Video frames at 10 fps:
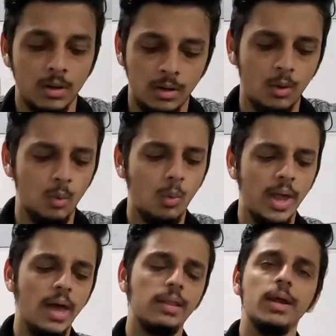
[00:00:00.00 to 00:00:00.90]
Now,
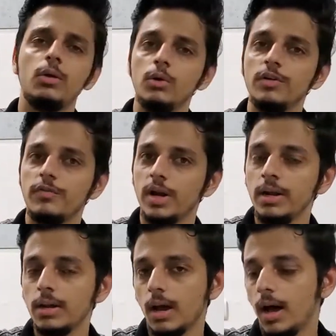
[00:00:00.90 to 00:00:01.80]
why are there two
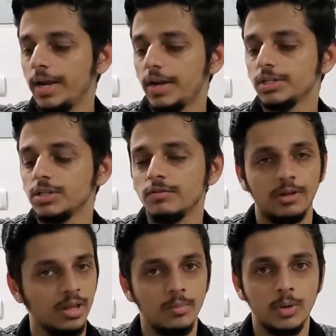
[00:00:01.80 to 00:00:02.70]
different iterations of the
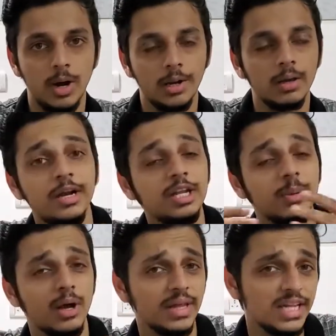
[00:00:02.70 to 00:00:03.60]
same product? is
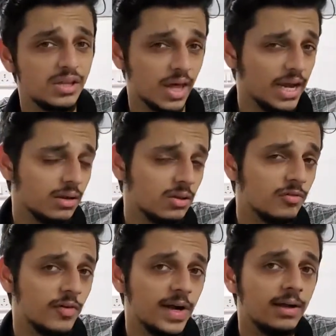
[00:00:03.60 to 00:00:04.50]
because each site is
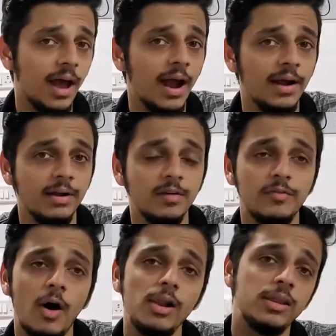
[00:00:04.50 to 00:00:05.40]
different and the
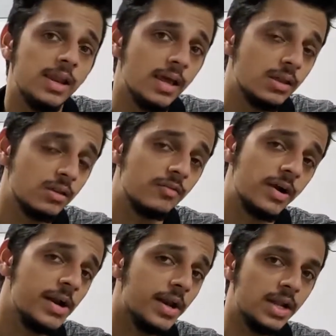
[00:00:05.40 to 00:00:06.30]
fall ceiling is
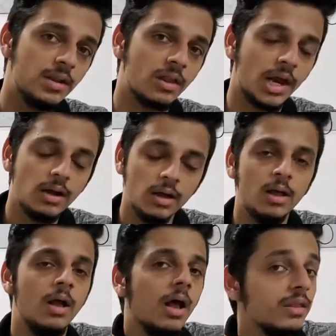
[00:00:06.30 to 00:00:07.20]
different in each site.
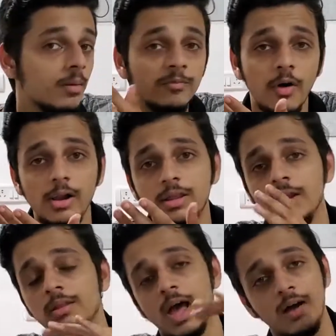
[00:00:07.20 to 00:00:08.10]
Some fall
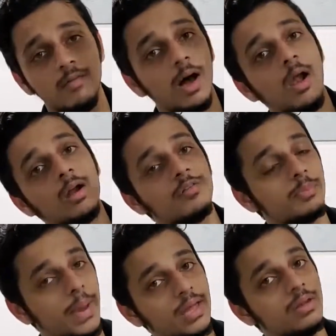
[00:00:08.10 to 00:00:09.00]
ceilings have a lot of
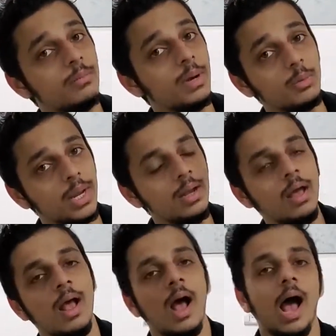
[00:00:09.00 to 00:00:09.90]
space in between,
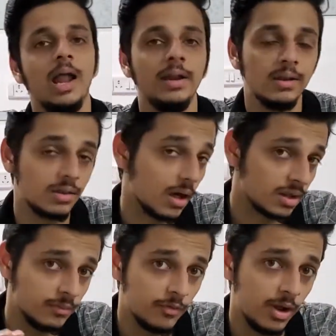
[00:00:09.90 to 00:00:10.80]
and
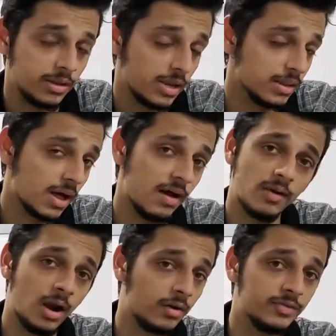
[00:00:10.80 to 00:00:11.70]
some fall ceilings have
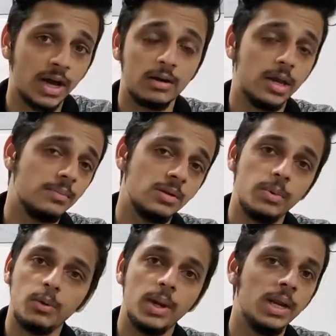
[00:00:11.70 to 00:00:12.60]
a lot of duct tapes in
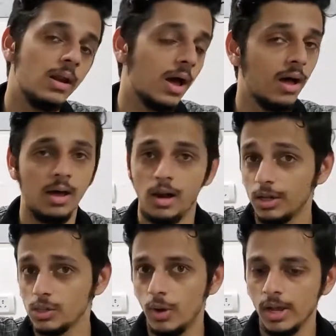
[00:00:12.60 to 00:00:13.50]
between, a
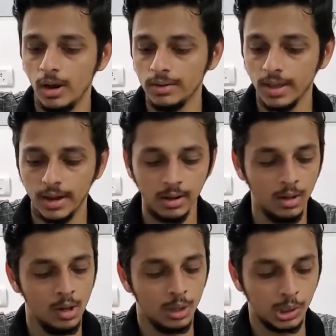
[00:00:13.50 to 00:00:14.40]
lot going on there.
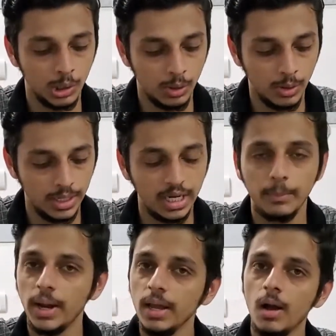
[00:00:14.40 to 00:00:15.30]
So
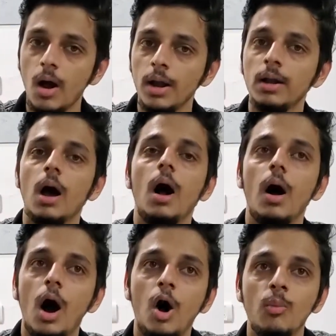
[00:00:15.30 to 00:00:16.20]
depending on
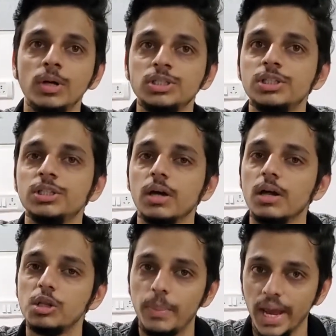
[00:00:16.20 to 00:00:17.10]
how much
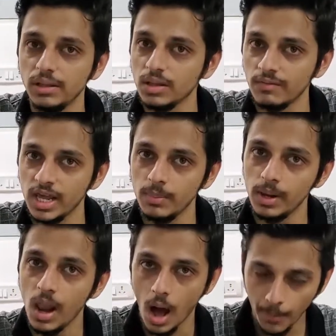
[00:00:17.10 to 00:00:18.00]
space is
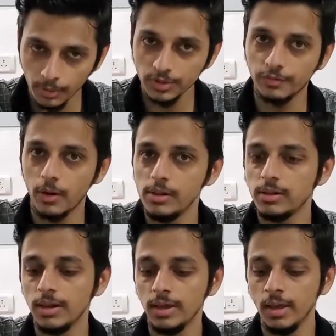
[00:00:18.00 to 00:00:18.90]
available above the fall
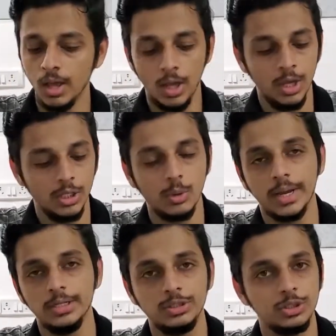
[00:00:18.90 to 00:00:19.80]
ceiling, you
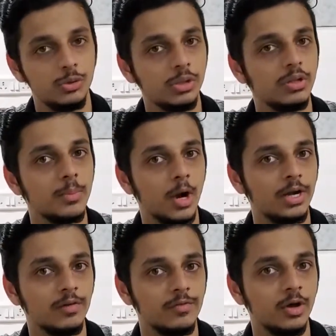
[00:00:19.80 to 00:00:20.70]
can choose the
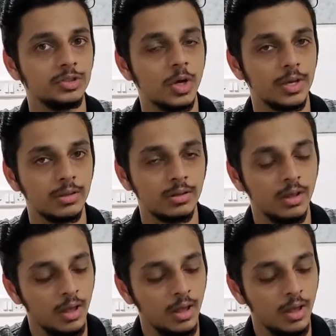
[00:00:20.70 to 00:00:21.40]
product of your choice.